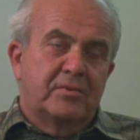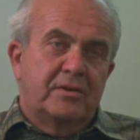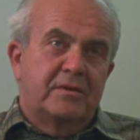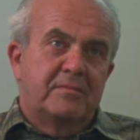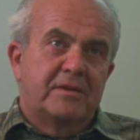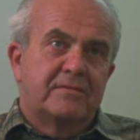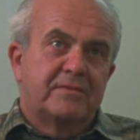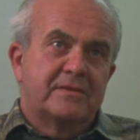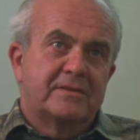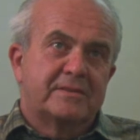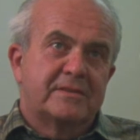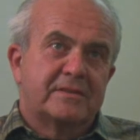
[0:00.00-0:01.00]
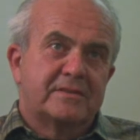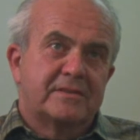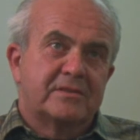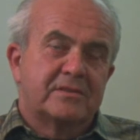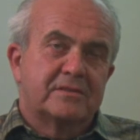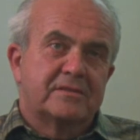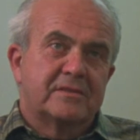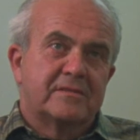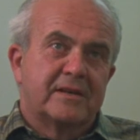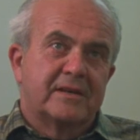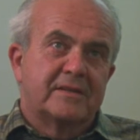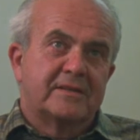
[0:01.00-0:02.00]
Bohemia, for instance, in
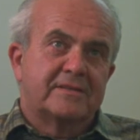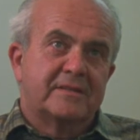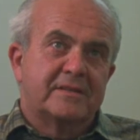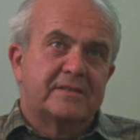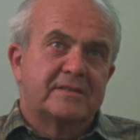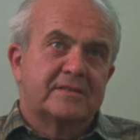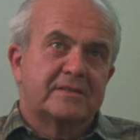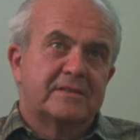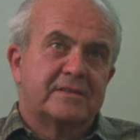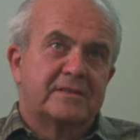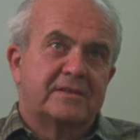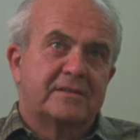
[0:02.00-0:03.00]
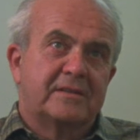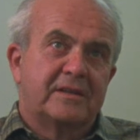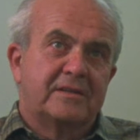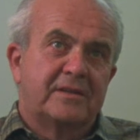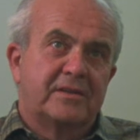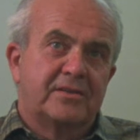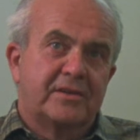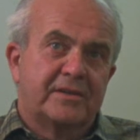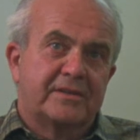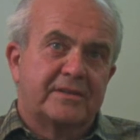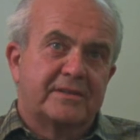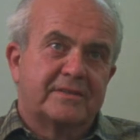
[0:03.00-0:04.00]
Czechoslovakia, since the
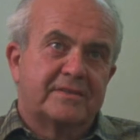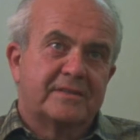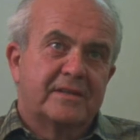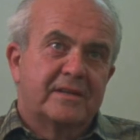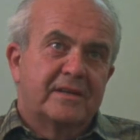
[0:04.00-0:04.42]
1930s,